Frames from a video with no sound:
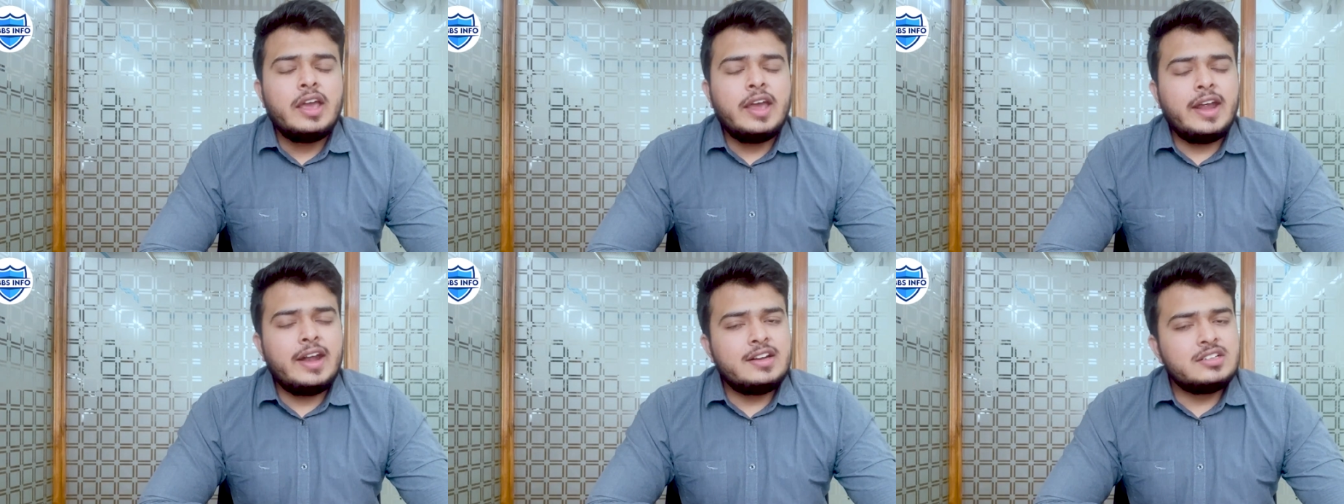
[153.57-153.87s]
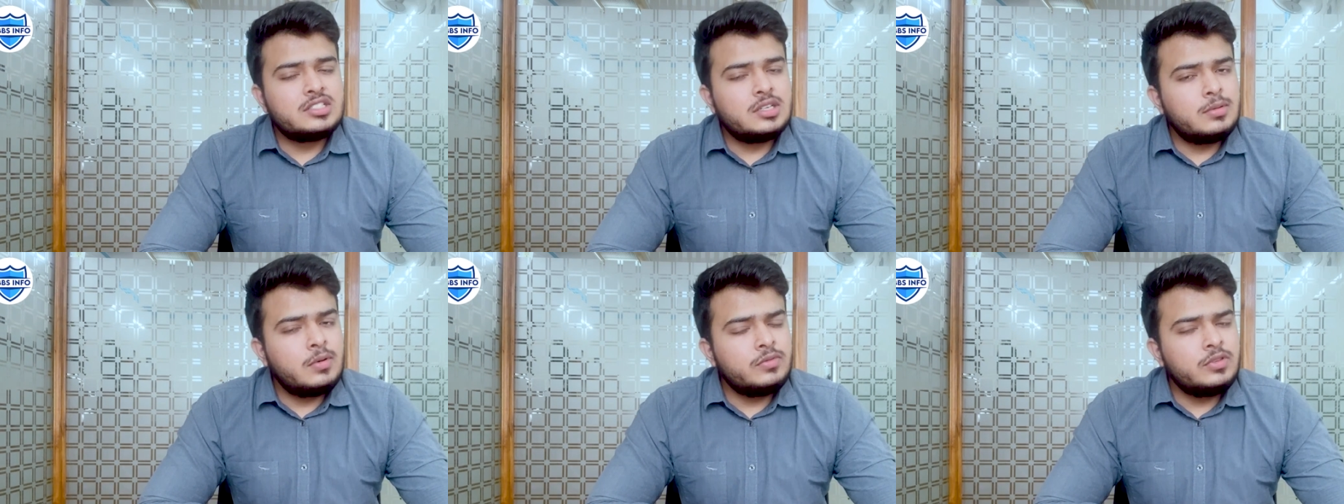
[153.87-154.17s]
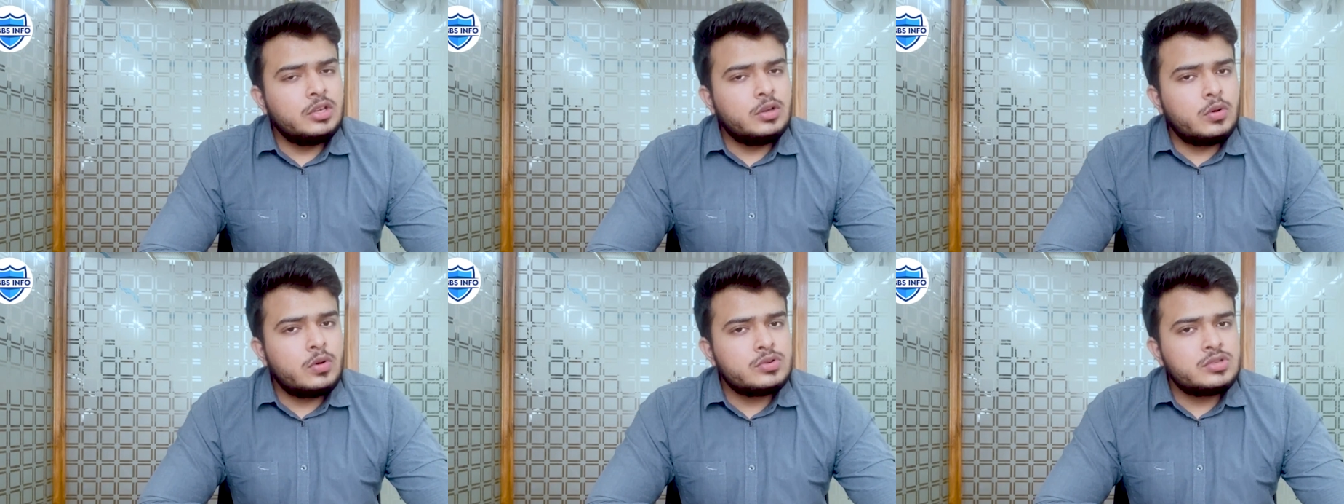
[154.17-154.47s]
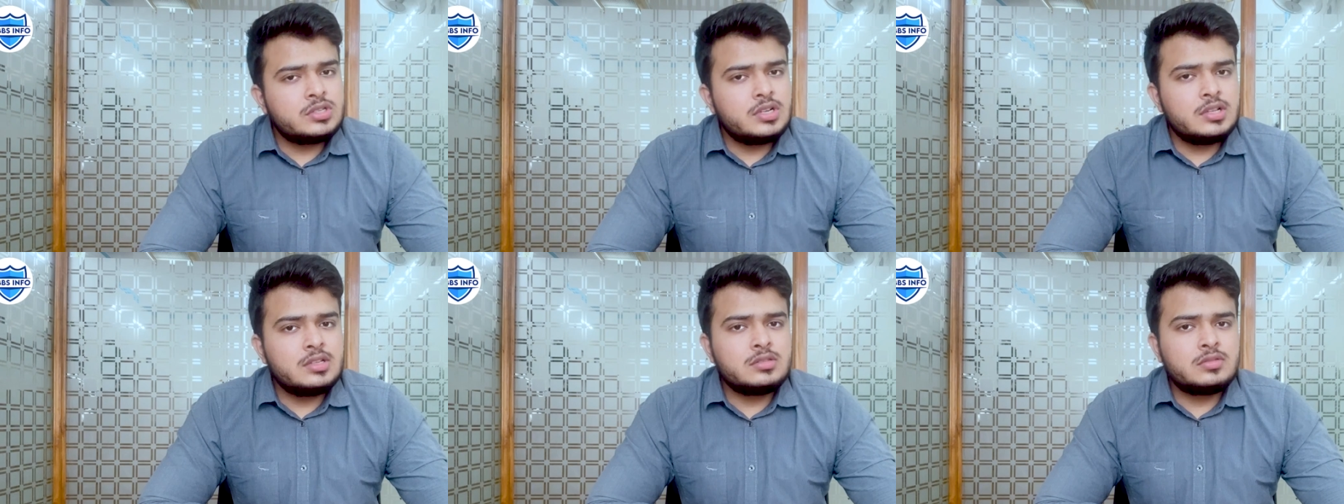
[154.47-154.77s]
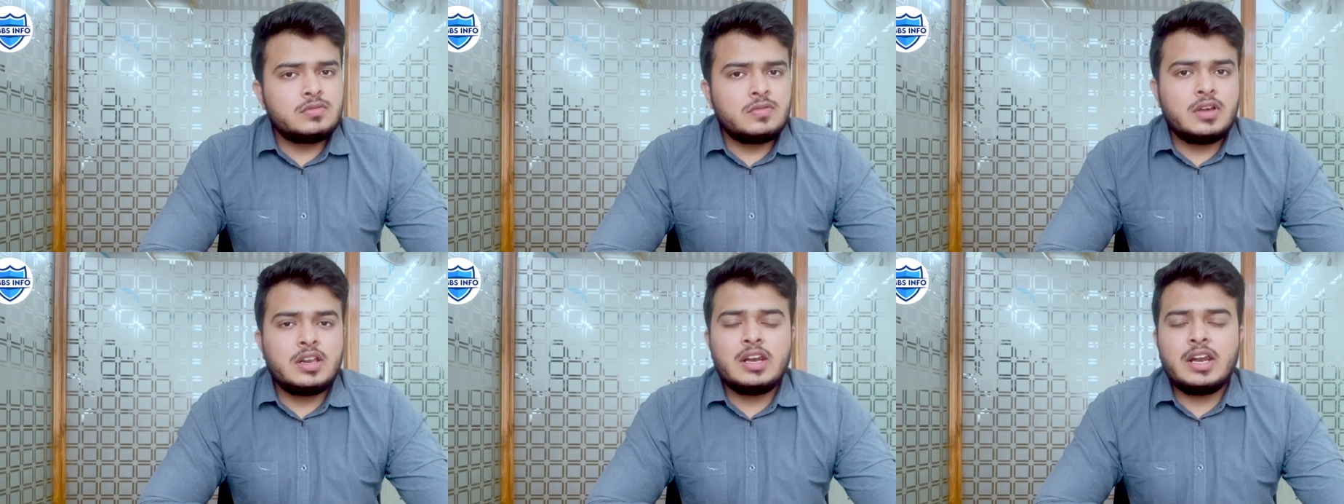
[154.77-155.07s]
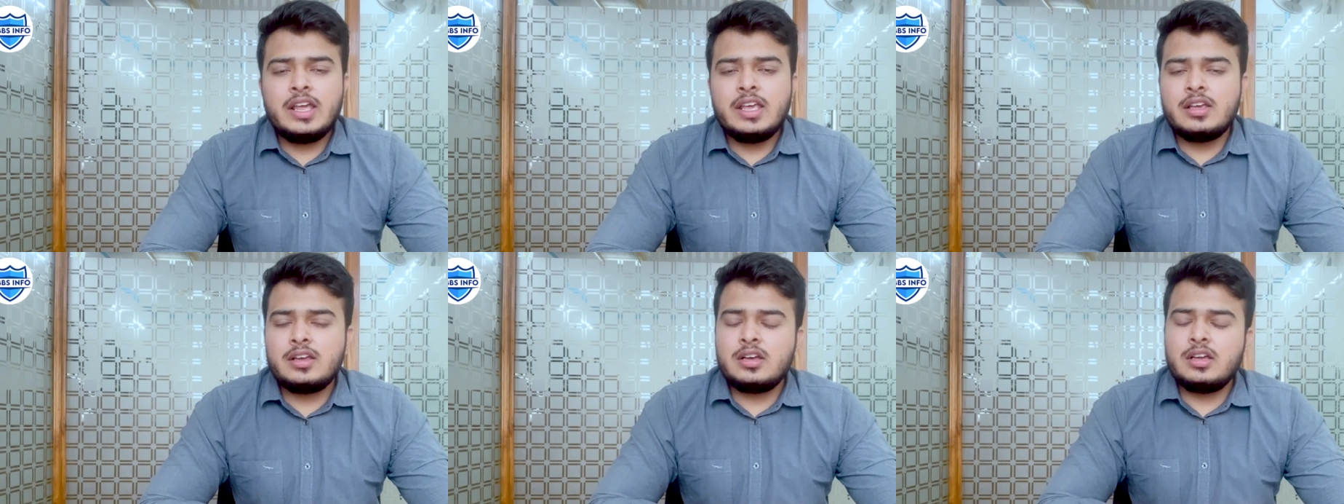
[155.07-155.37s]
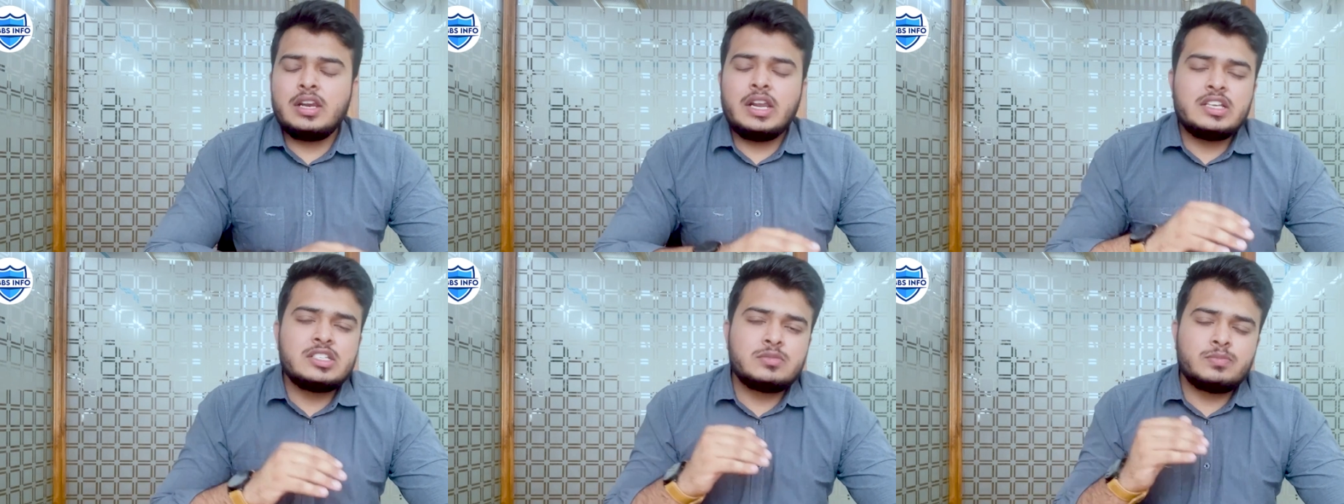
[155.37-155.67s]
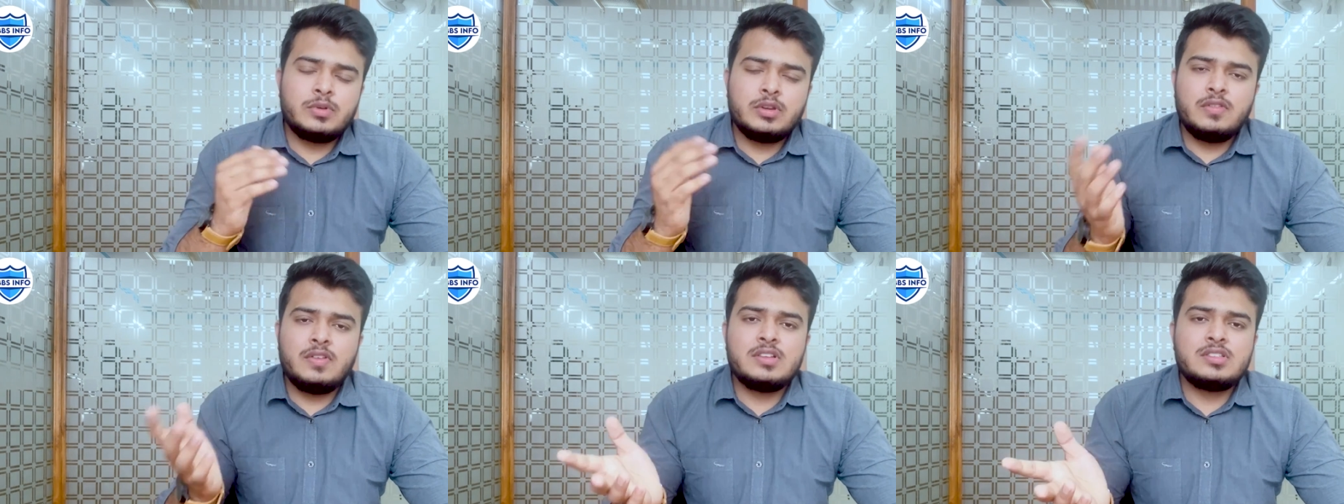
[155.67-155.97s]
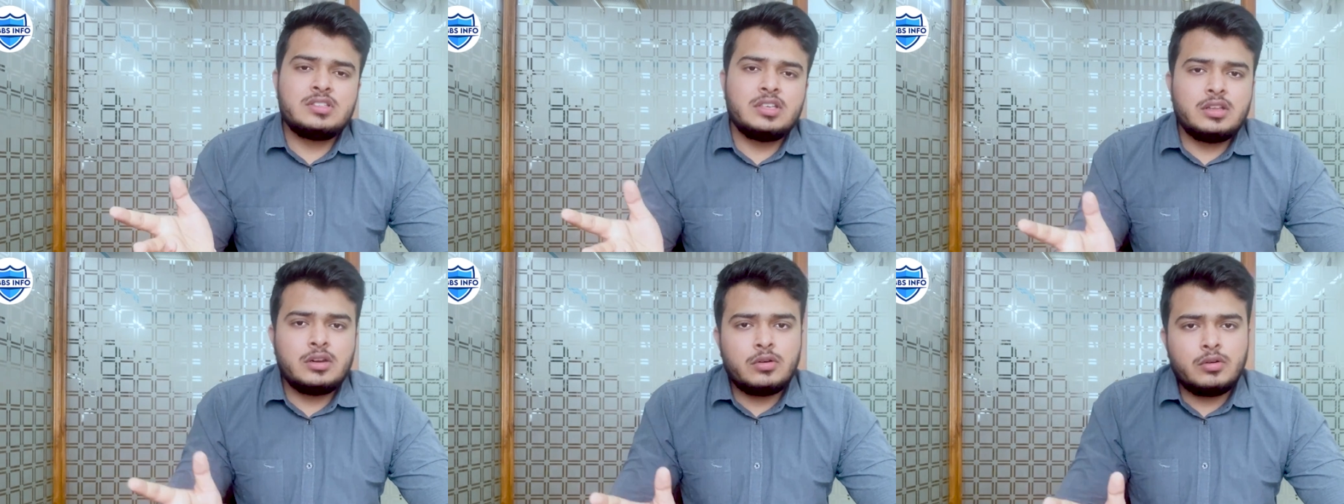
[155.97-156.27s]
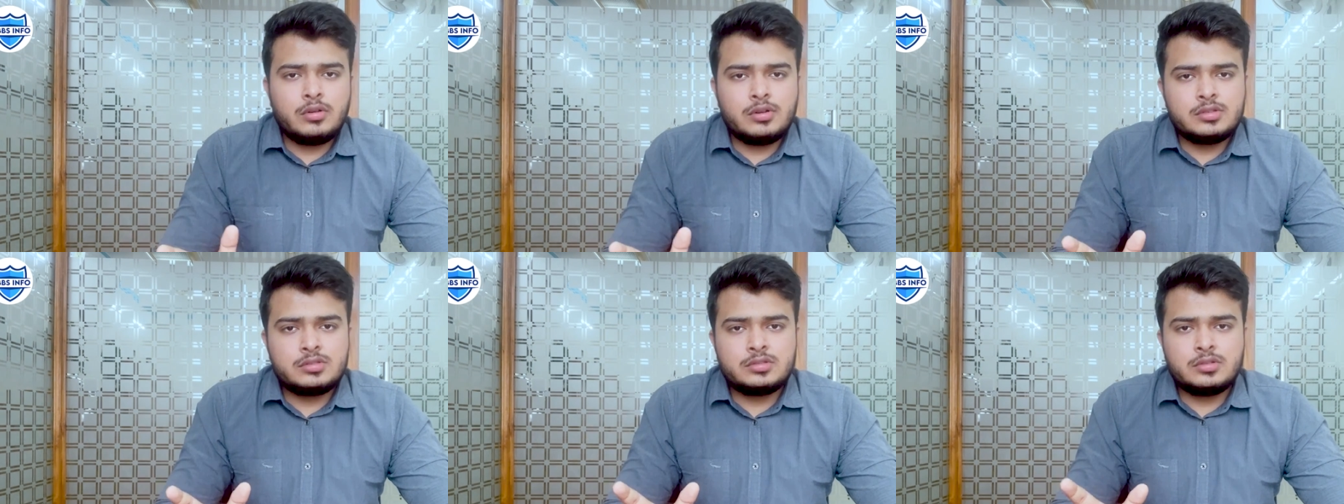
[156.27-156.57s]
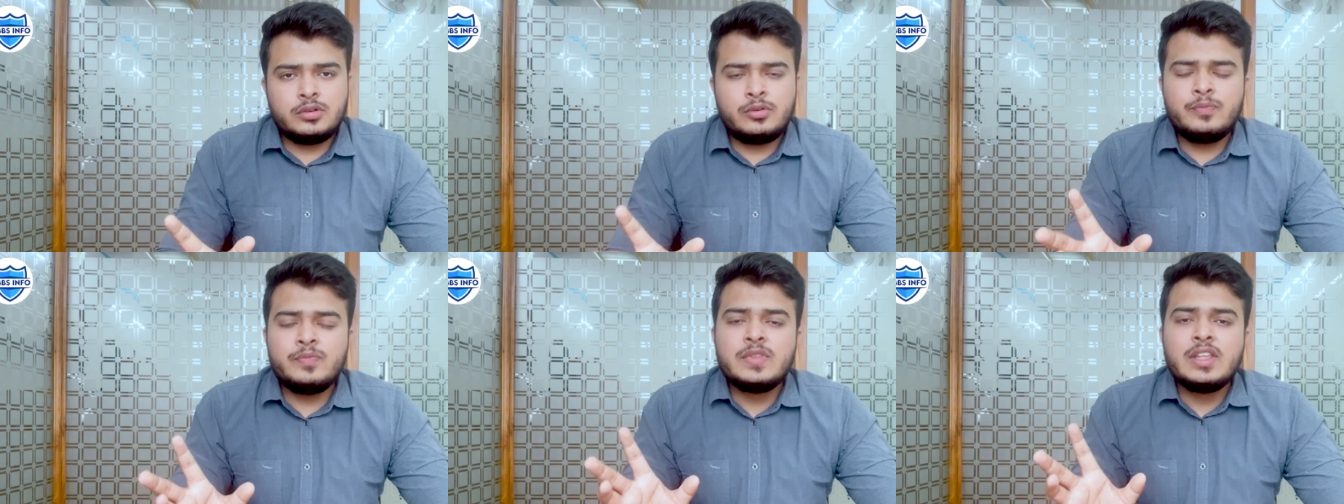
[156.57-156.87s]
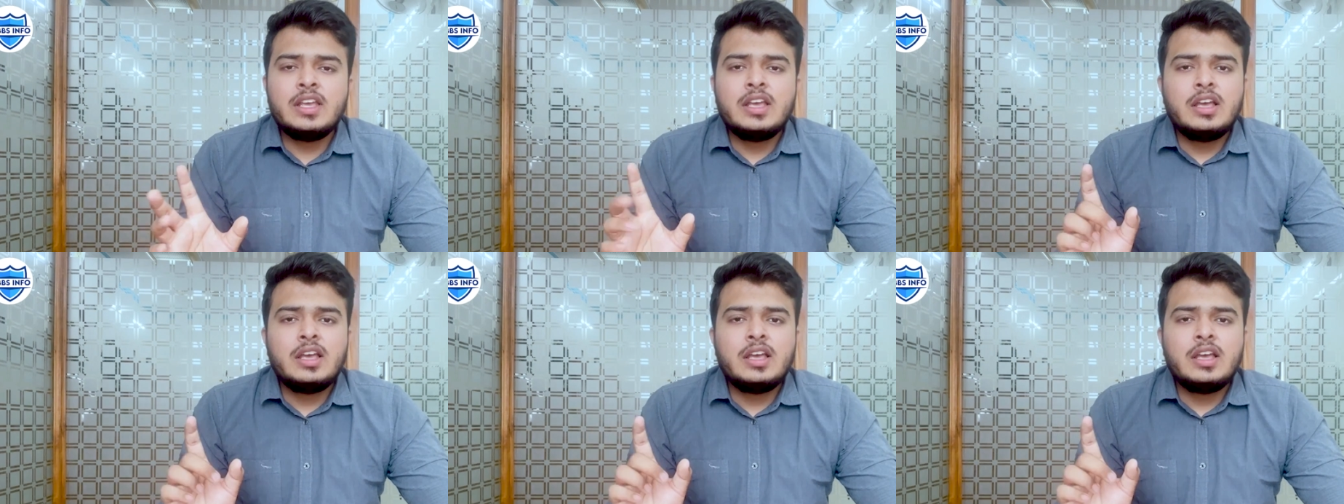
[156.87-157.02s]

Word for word: and some of the questions were like uh, last previous year also